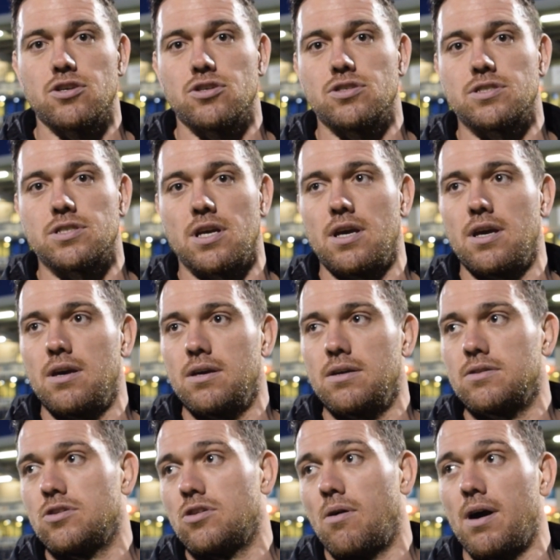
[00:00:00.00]
because
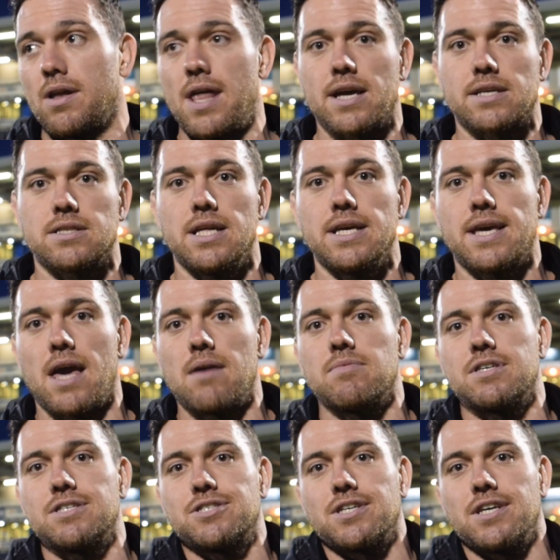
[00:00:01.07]
you know, our next league game
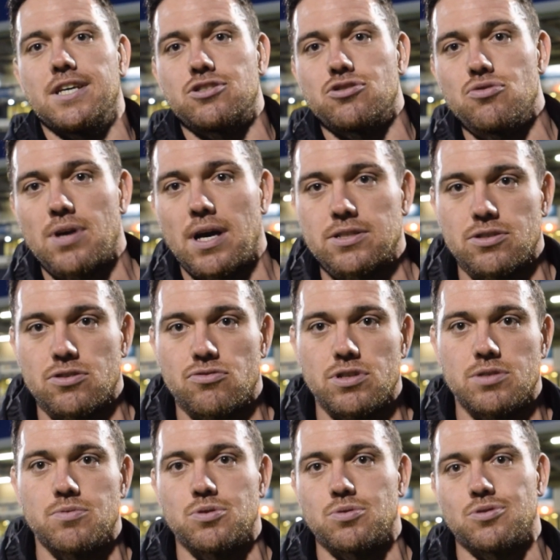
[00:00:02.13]
is Newcastle at
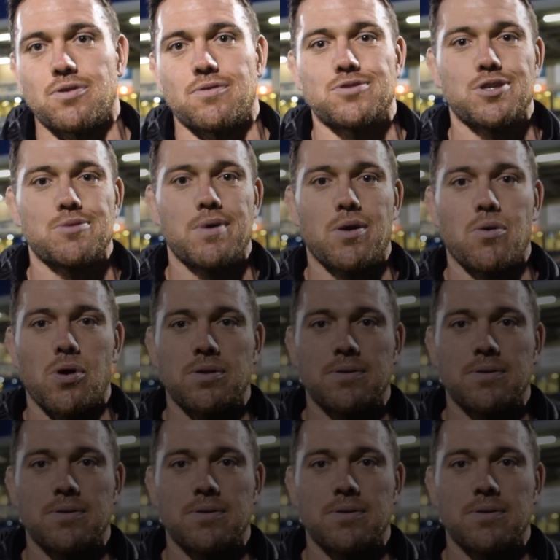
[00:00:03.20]
Christmas, which is obviously a big one.